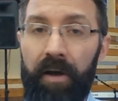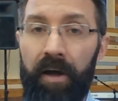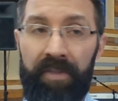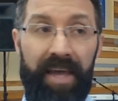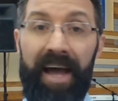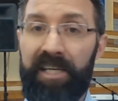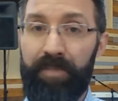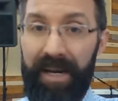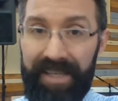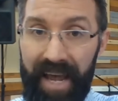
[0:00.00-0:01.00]
the
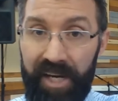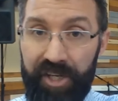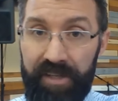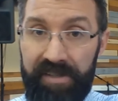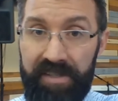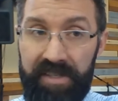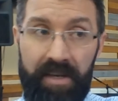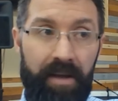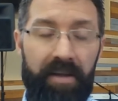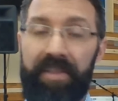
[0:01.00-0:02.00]
expectations,
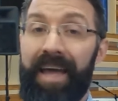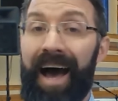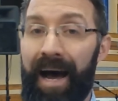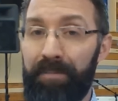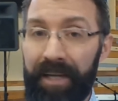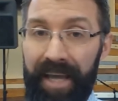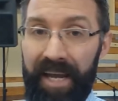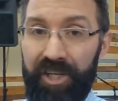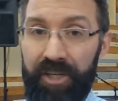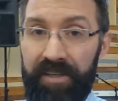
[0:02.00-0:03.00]
the
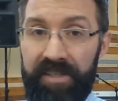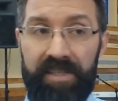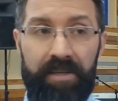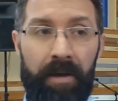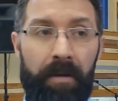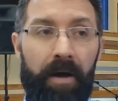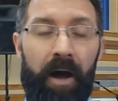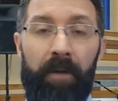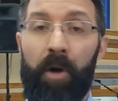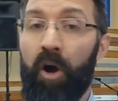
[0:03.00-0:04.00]
obligations
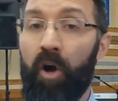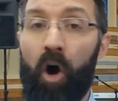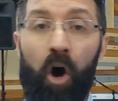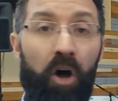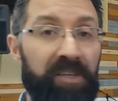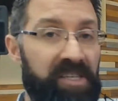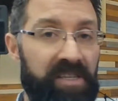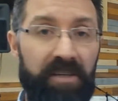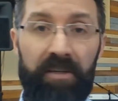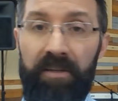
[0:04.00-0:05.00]
are all
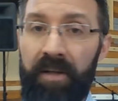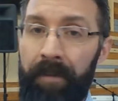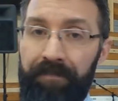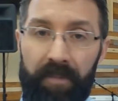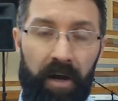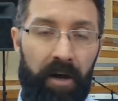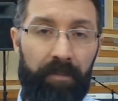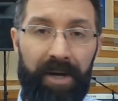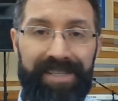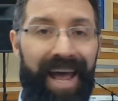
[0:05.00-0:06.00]
still
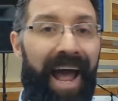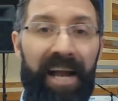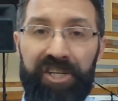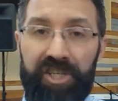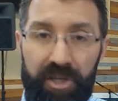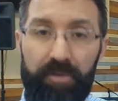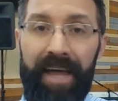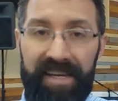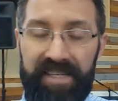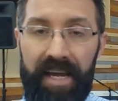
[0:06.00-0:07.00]
attached to
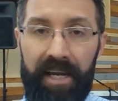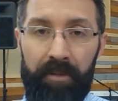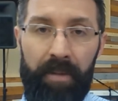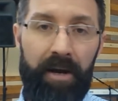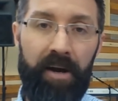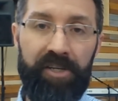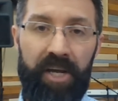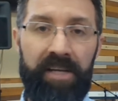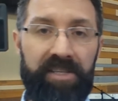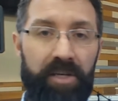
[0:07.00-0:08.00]
that second marriage,
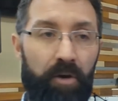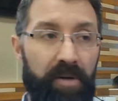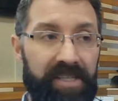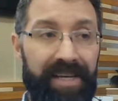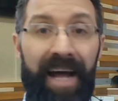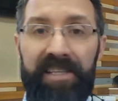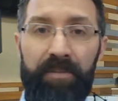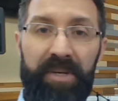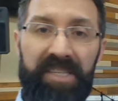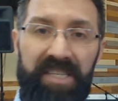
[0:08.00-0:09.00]
and so it's not to
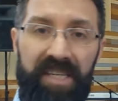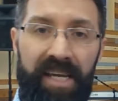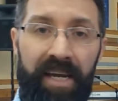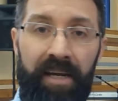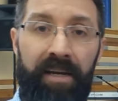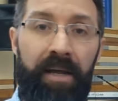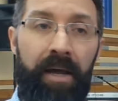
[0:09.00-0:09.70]
be seen